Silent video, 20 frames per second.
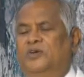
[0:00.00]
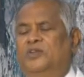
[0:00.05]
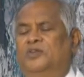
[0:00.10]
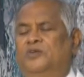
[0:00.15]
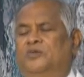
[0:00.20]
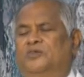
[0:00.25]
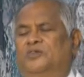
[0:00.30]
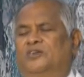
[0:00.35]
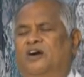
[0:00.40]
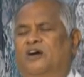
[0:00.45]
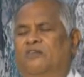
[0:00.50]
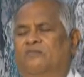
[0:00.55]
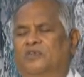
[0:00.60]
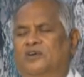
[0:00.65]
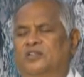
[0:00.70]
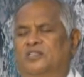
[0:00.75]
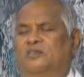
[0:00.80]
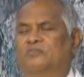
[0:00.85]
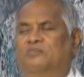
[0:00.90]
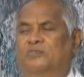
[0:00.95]
we don't
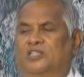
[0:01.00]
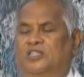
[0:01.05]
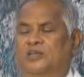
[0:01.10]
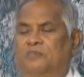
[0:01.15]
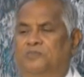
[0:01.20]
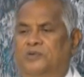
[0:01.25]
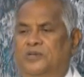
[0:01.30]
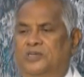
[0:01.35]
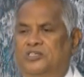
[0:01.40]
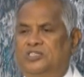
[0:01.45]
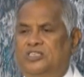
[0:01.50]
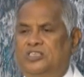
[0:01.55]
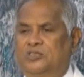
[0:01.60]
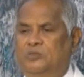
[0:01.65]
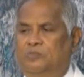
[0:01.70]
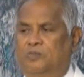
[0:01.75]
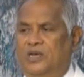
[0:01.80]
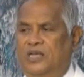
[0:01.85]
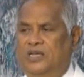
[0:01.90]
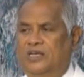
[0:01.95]
cover them with the
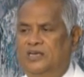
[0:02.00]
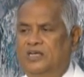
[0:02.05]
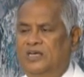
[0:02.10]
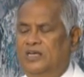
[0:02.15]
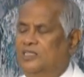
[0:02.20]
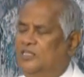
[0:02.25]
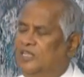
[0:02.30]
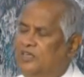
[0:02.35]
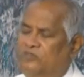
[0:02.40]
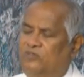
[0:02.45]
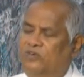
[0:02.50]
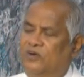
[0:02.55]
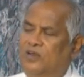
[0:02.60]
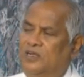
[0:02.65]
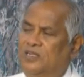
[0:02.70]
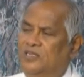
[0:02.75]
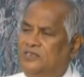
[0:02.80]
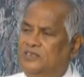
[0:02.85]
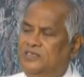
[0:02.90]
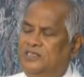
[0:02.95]
precious blood, they
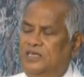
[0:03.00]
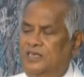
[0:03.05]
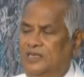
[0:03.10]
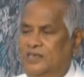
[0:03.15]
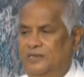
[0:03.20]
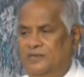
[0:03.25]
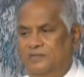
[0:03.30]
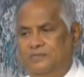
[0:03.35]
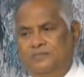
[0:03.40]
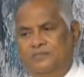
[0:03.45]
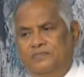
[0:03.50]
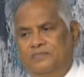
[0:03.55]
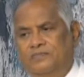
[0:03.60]
fall in sin.